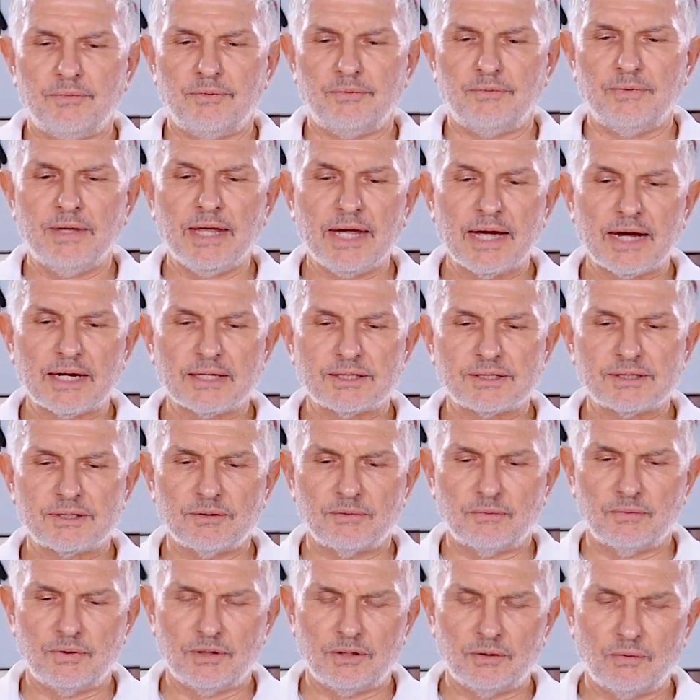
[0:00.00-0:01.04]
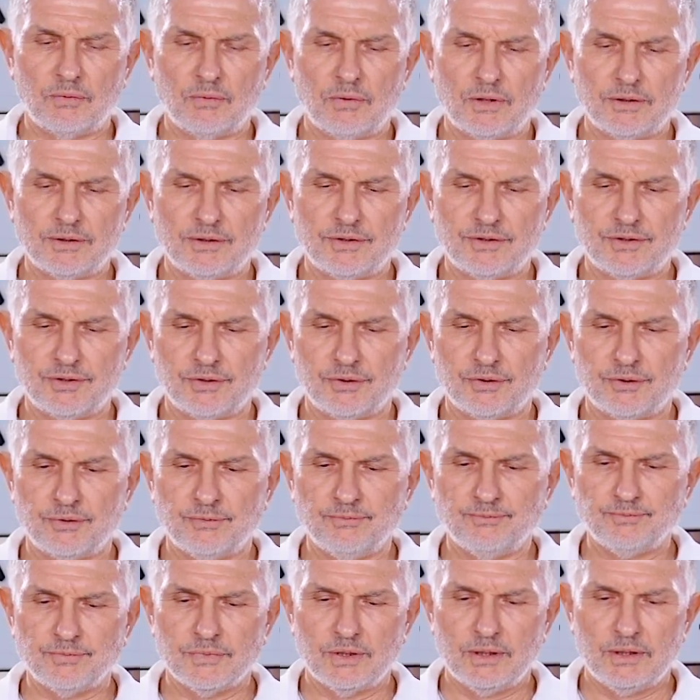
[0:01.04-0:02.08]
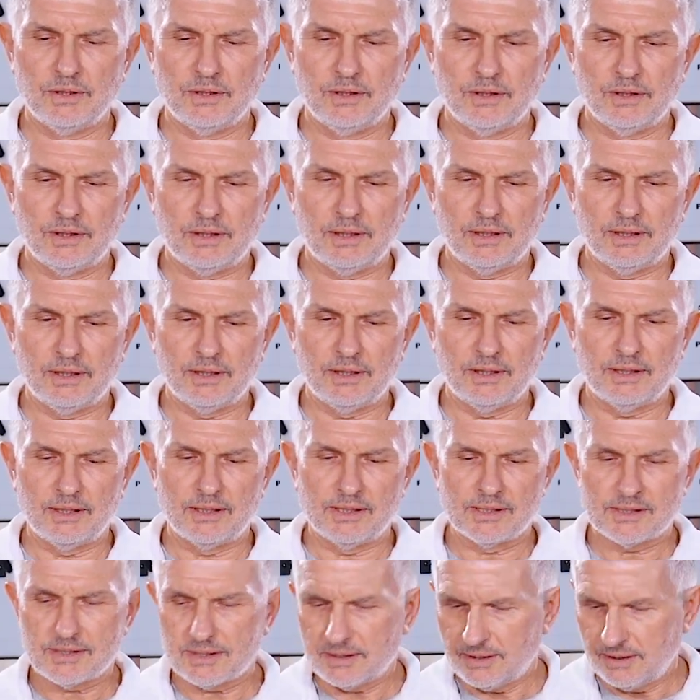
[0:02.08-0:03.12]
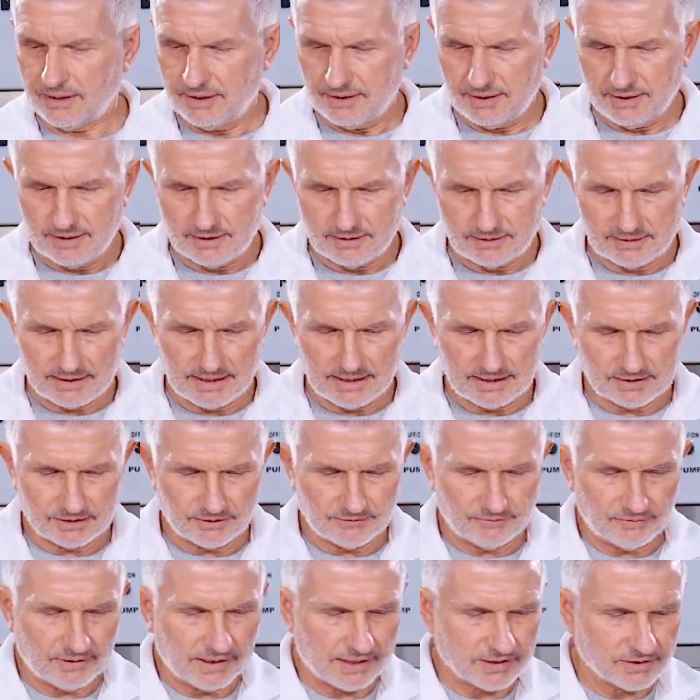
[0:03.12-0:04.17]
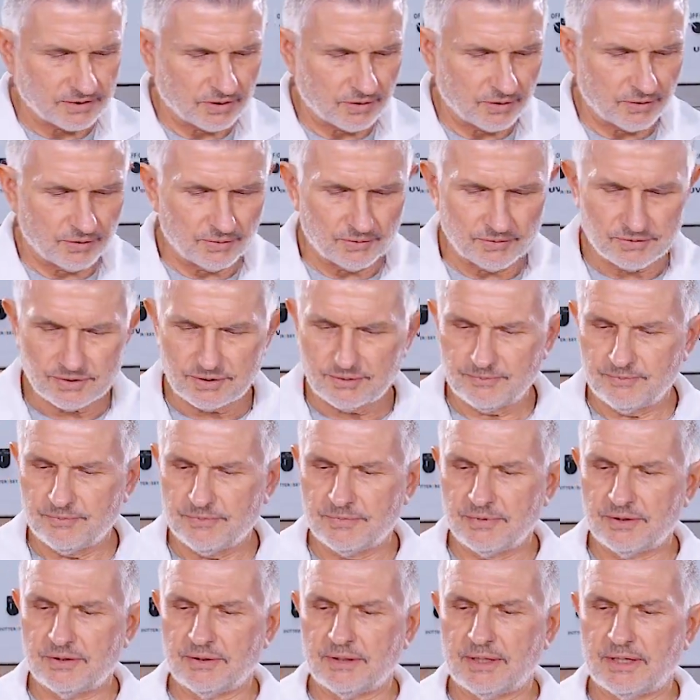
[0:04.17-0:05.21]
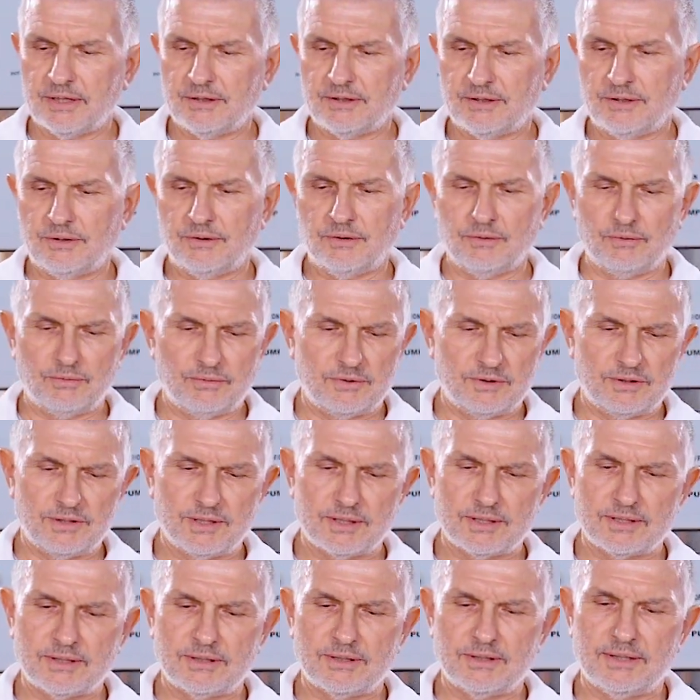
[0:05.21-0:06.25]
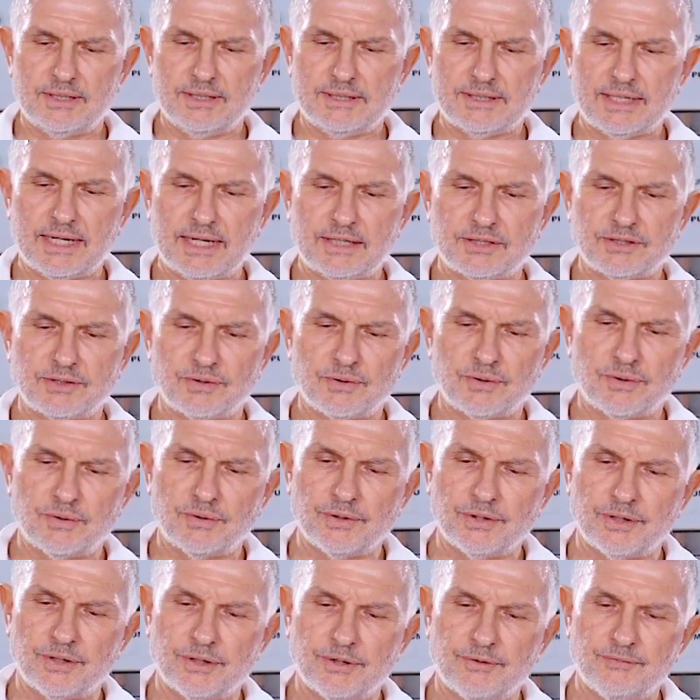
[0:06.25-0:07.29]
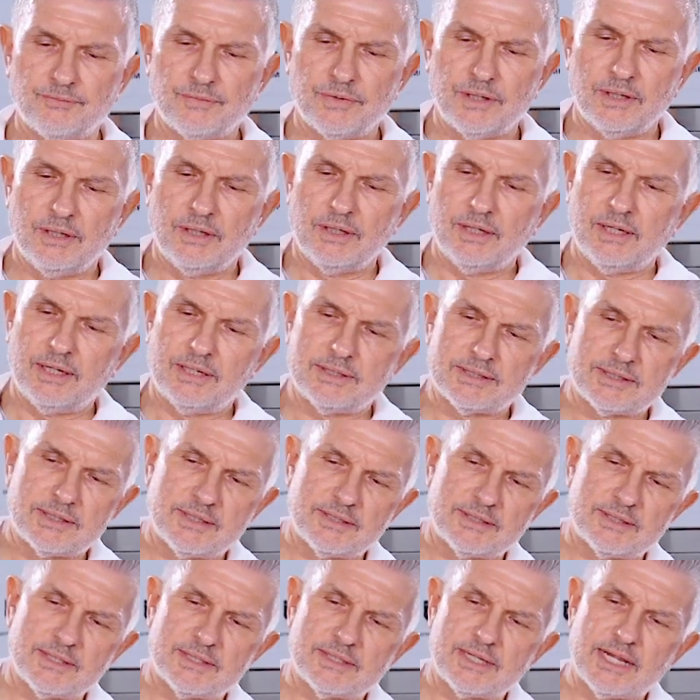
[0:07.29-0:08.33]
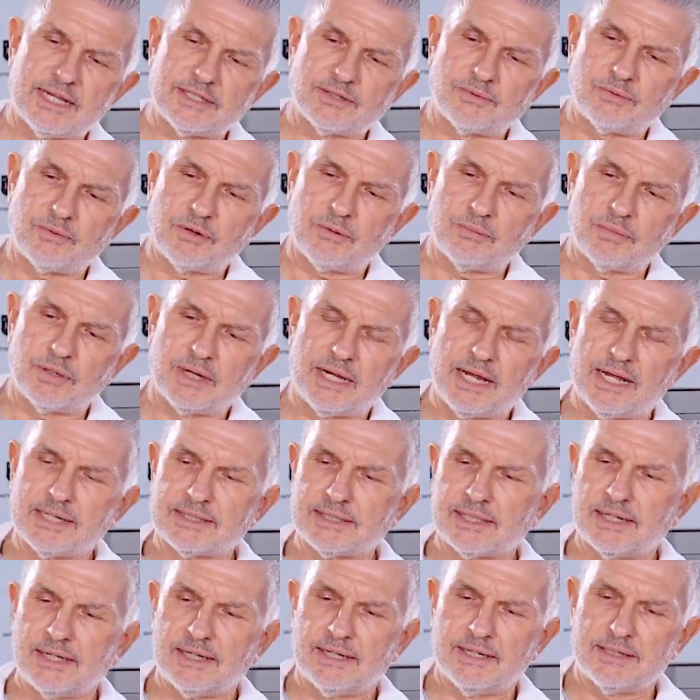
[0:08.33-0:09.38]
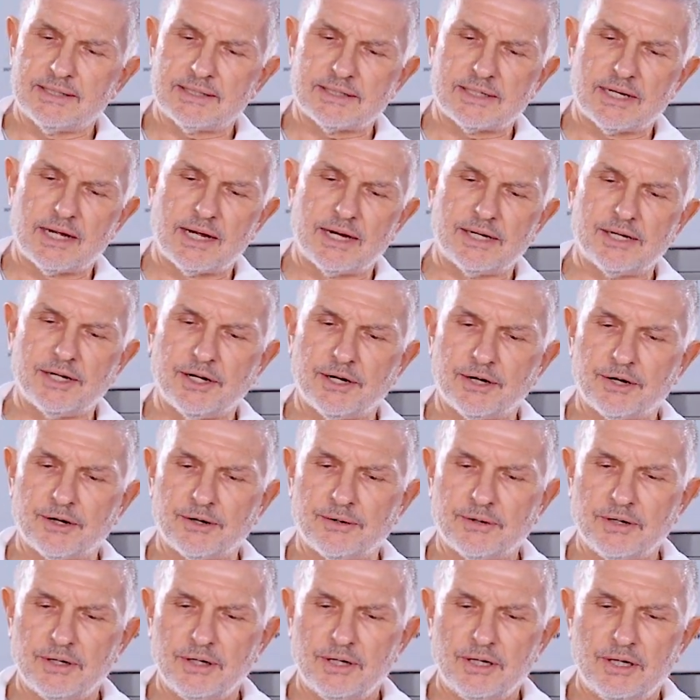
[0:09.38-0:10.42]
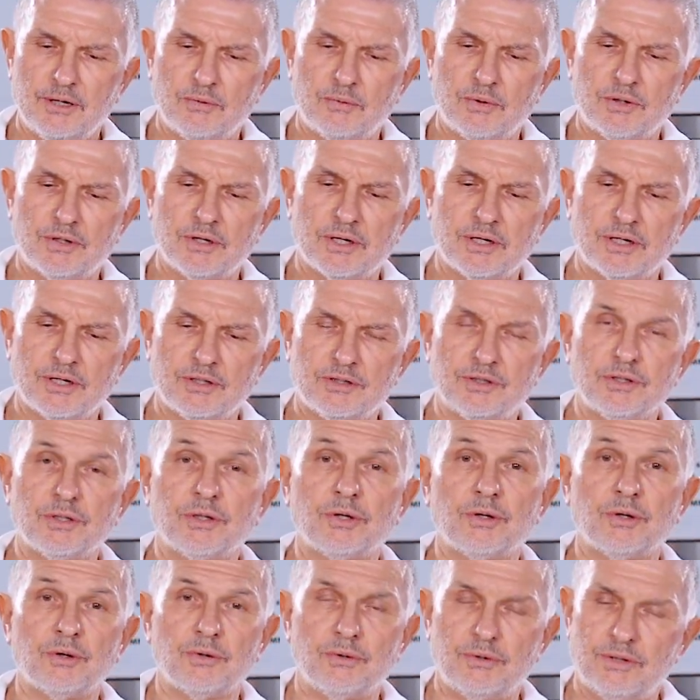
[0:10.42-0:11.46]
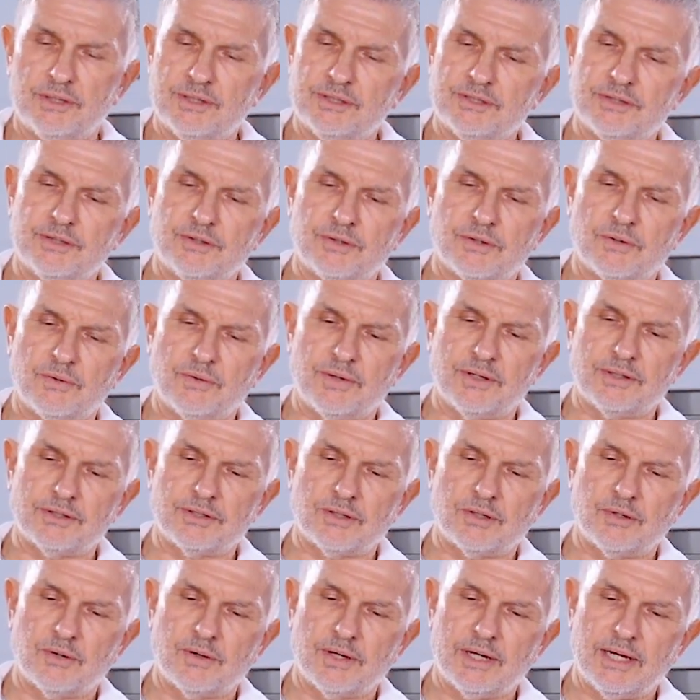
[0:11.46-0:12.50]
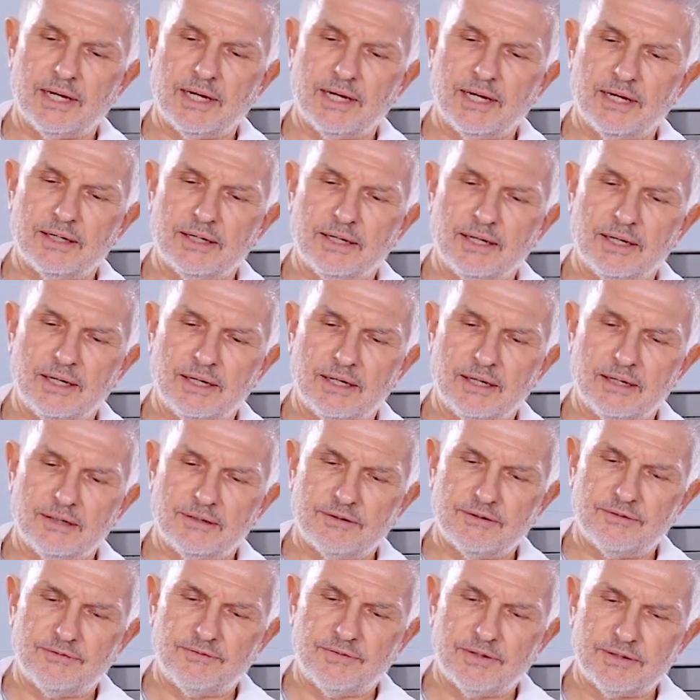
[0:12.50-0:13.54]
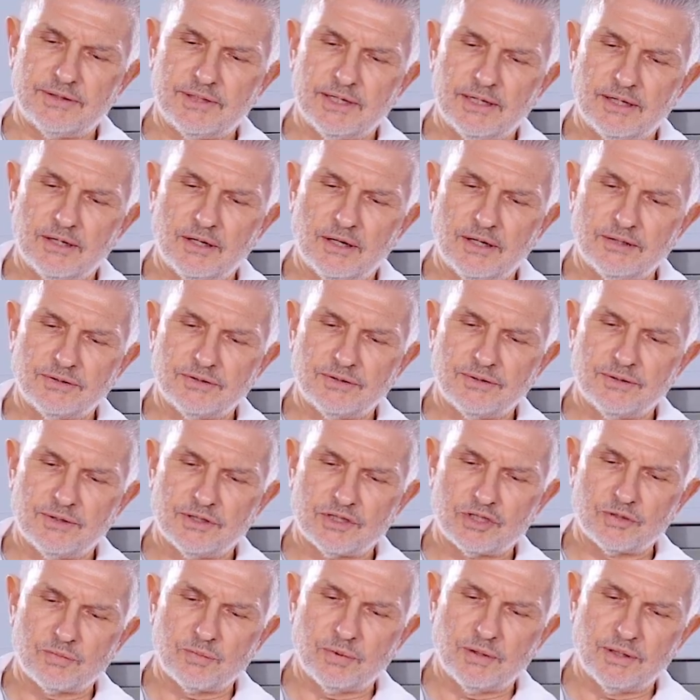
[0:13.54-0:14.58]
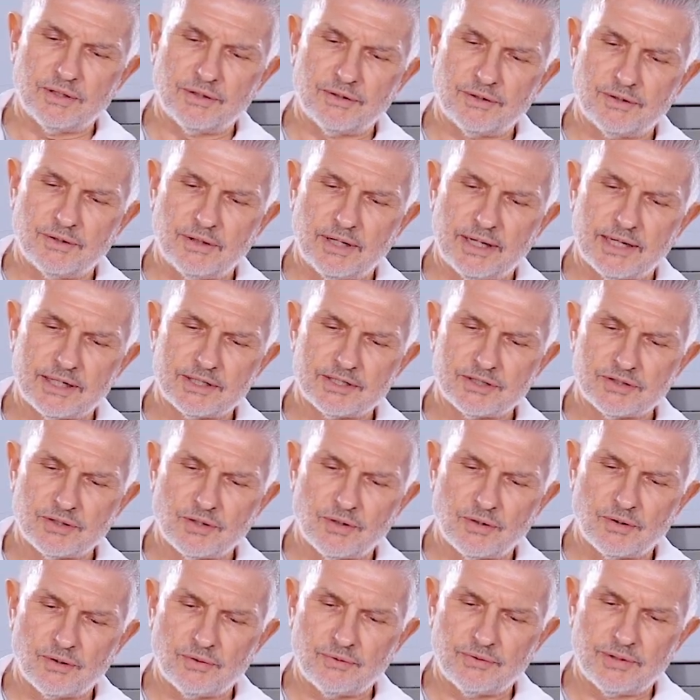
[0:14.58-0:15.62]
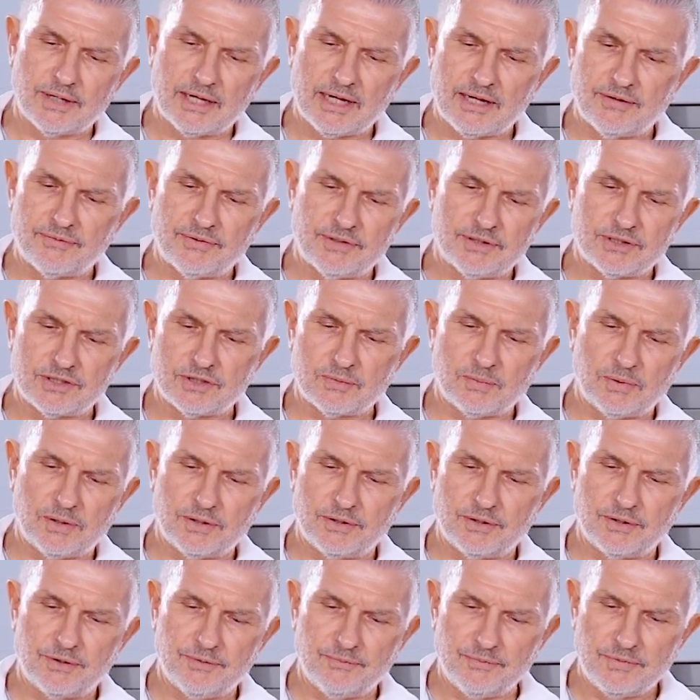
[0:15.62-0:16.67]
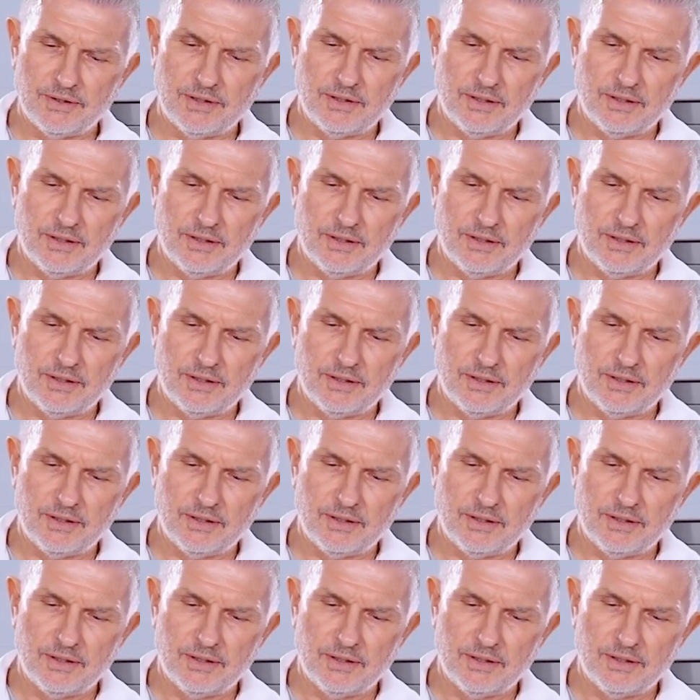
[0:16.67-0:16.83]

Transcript: Next, what you'll want to do is take the flex hose that you just detached earlier, and since this has a rubber gasket inside here, what you're going to do is you're going to go ahead and fit that onto the splitter like so, the 1/2-inch splitter.